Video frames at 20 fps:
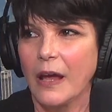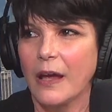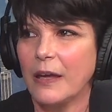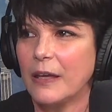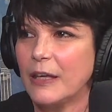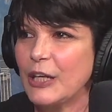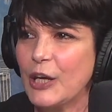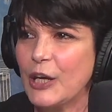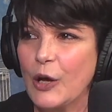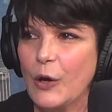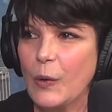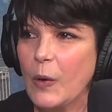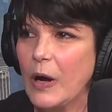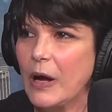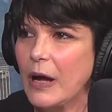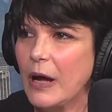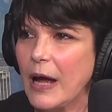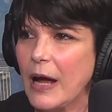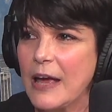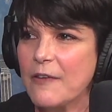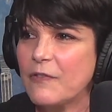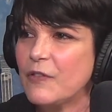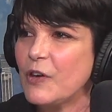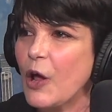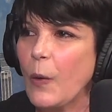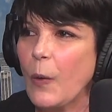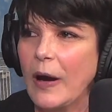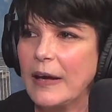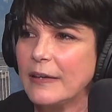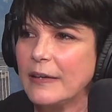You know, I have
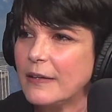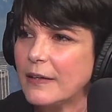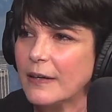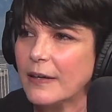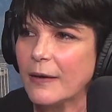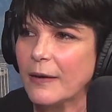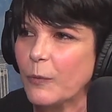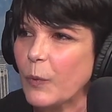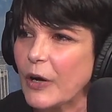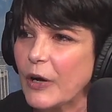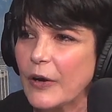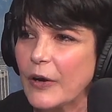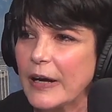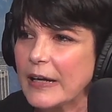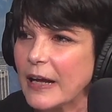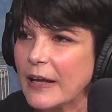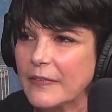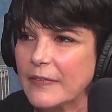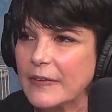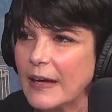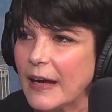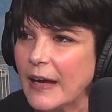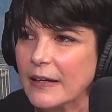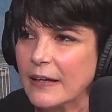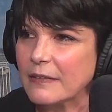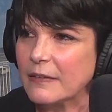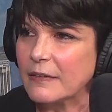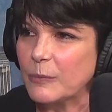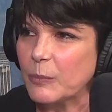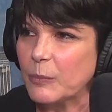no idea where I got the
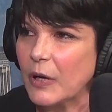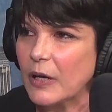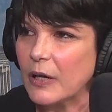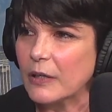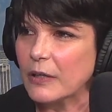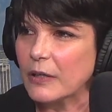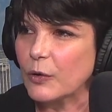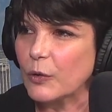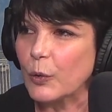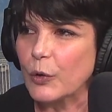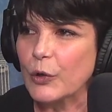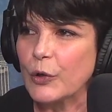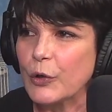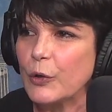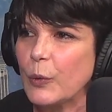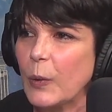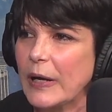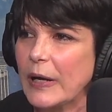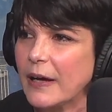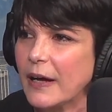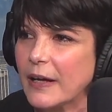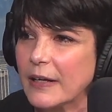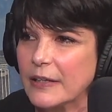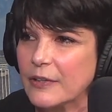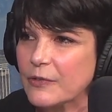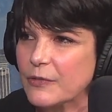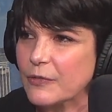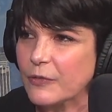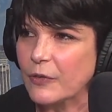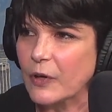acting bug or who I got
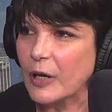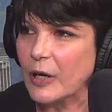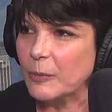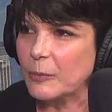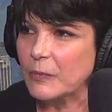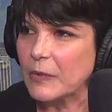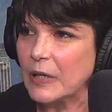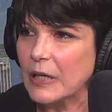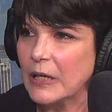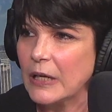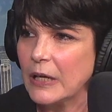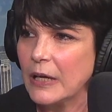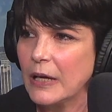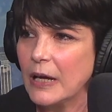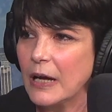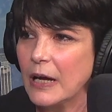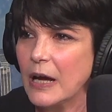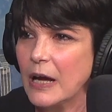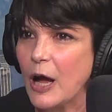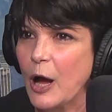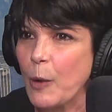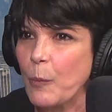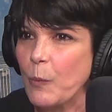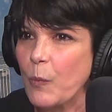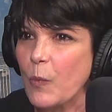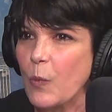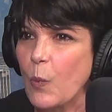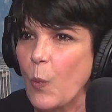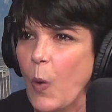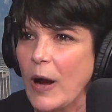it from.
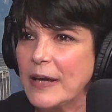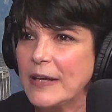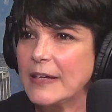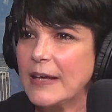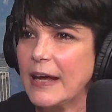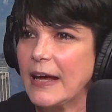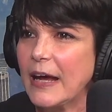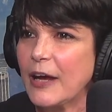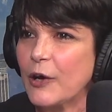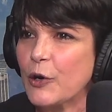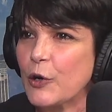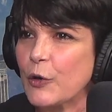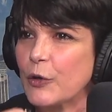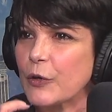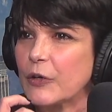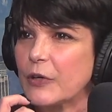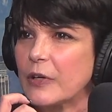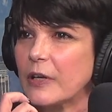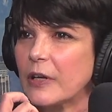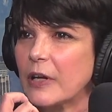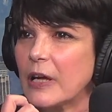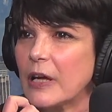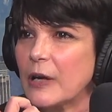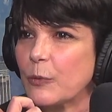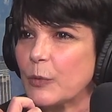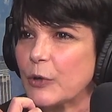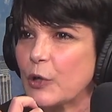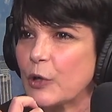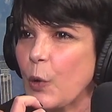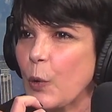One day I heard a
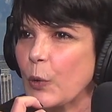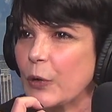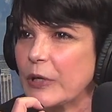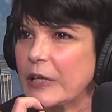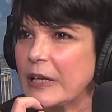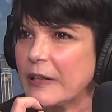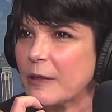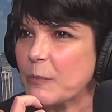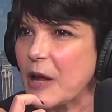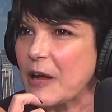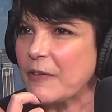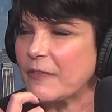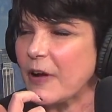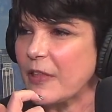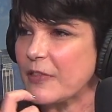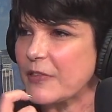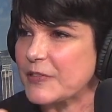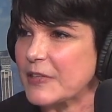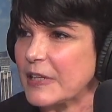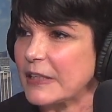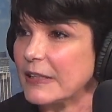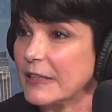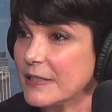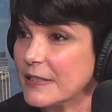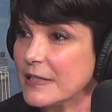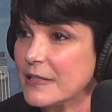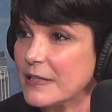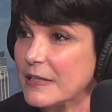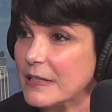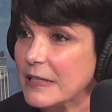recording that my father said,
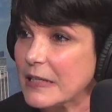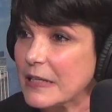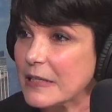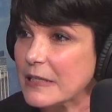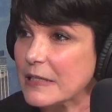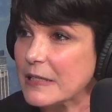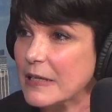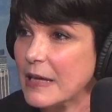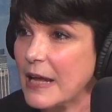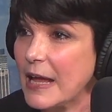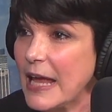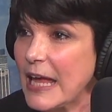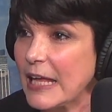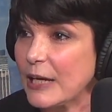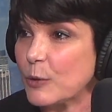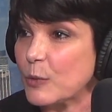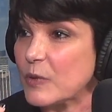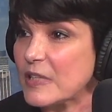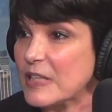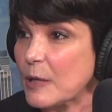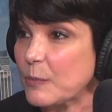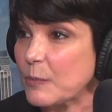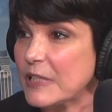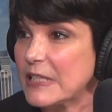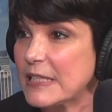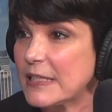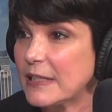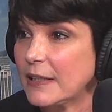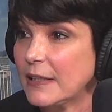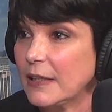listen to this. And it was someone
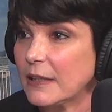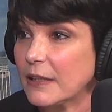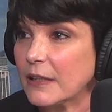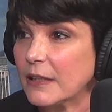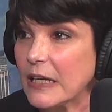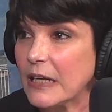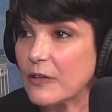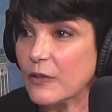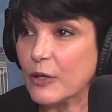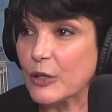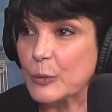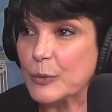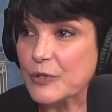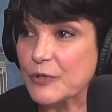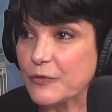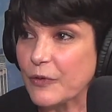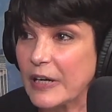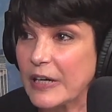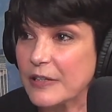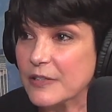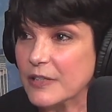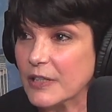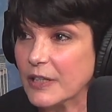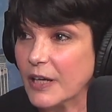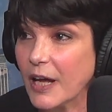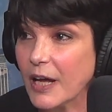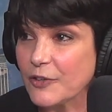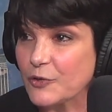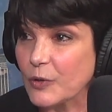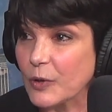singing. And I thought it was Frank
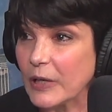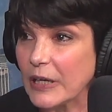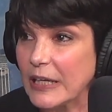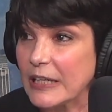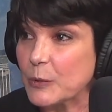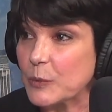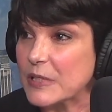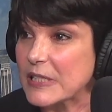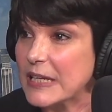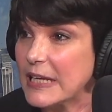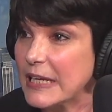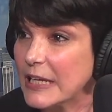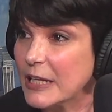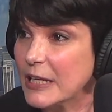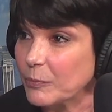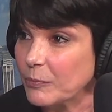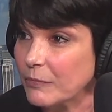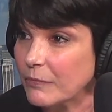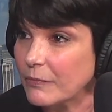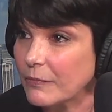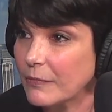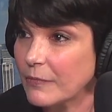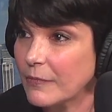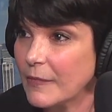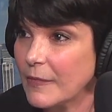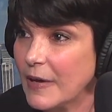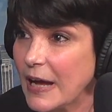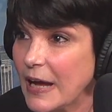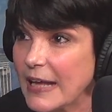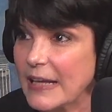Sinatra. And it was him.
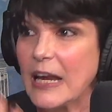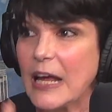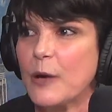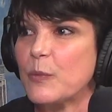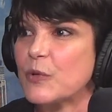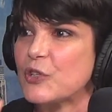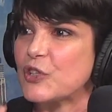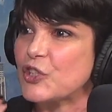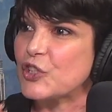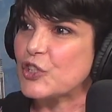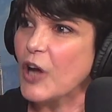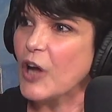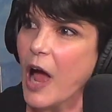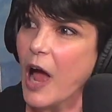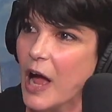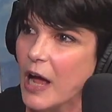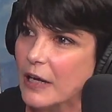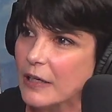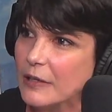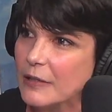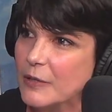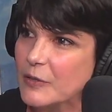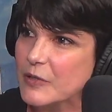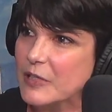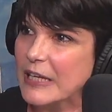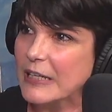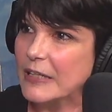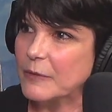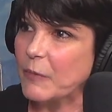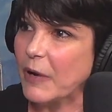And I was shocked. I was
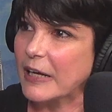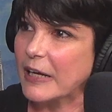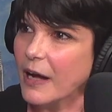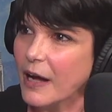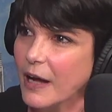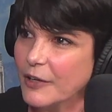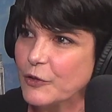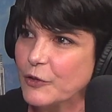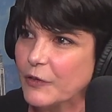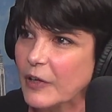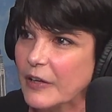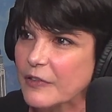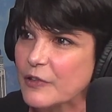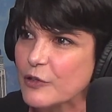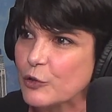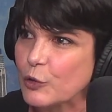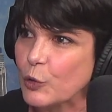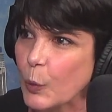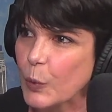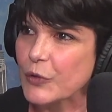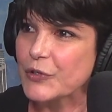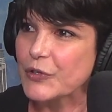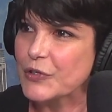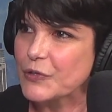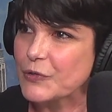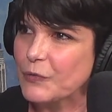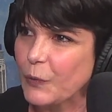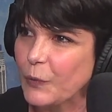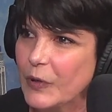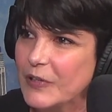like, my God, you've got this gorgeous
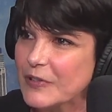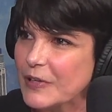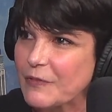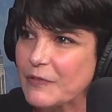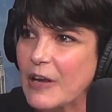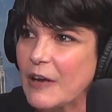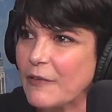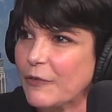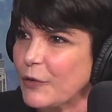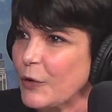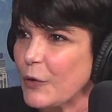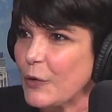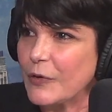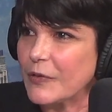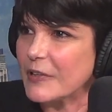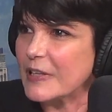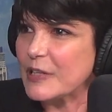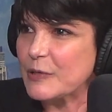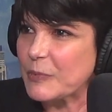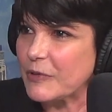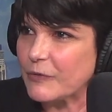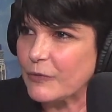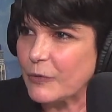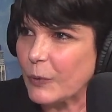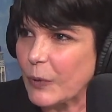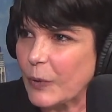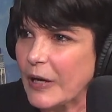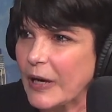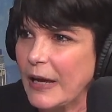voice. I've never heard this before.